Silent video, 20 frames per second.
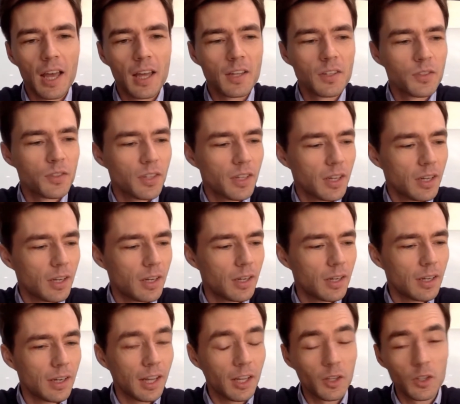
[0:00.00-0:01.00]
And
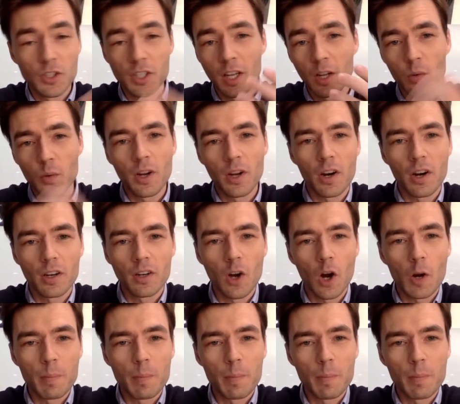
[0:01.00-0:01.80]
uh, like you said, we are an